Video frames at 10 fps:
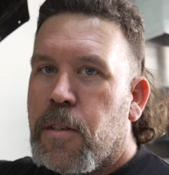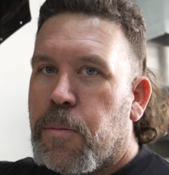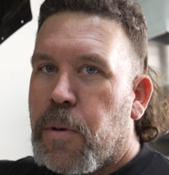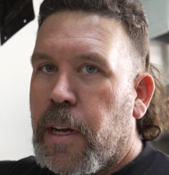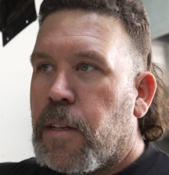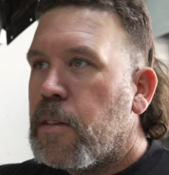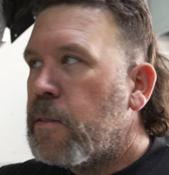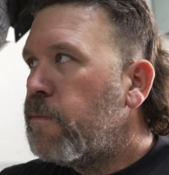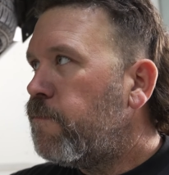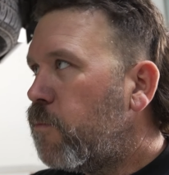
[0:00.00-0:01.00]
so Brian
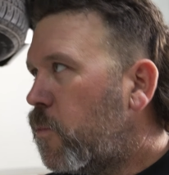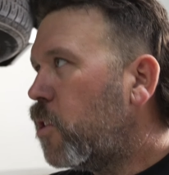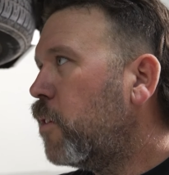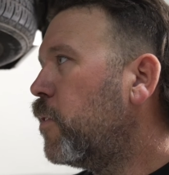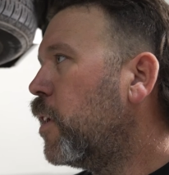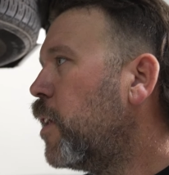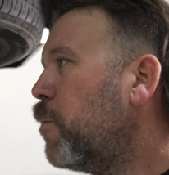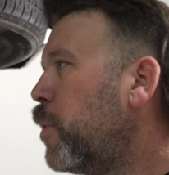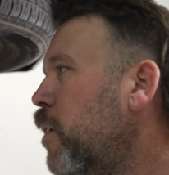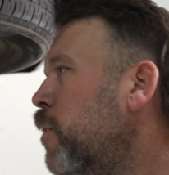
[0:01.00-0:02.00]
should have done
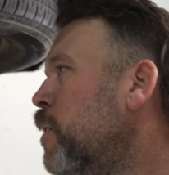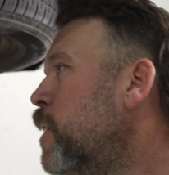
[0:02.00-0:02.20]
that better.